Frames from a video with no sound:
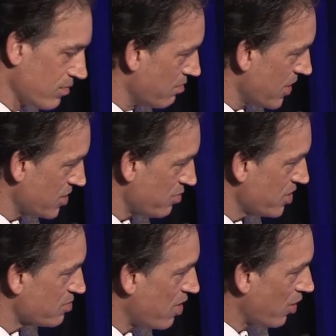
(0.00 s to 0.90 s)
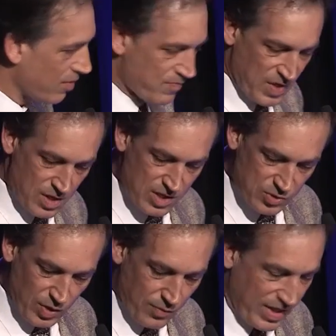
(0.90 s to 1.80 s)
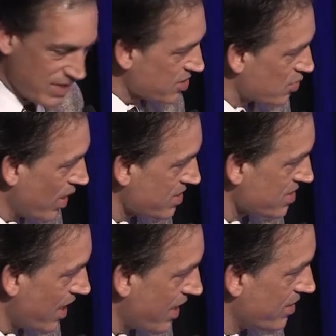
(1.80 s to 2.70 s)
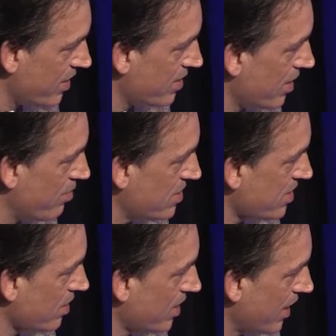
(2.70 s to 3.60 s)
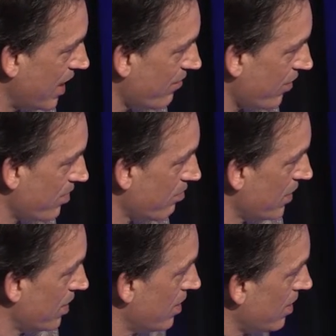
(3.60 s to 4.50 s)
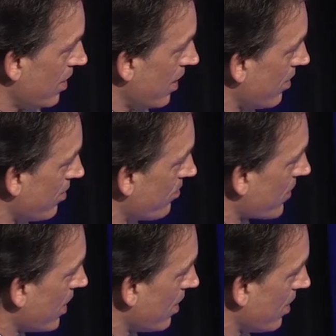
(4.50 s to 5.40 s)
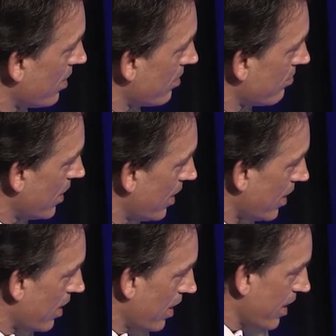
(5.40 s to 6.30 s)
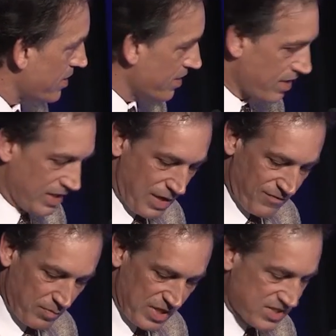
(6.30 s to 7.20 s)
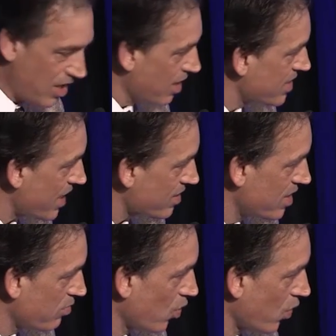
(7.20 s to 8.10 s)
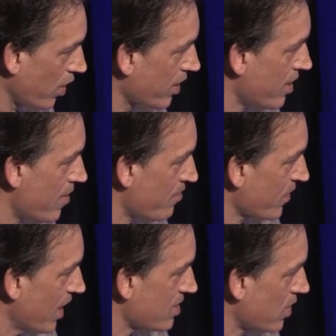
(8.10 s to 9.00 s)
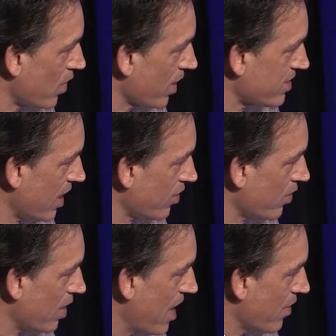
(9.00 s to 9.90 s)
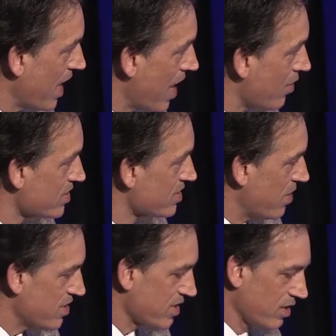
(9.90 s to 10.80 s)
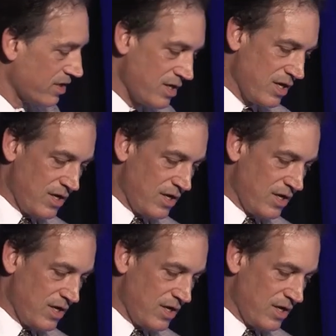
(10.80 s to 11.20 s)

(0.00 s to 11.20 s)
much, much smaller. So, anyway, that's just one slide that uh, basically came from. Uh, uh an, an idea that came from this contact number work. And so what I'll tell you about now is basically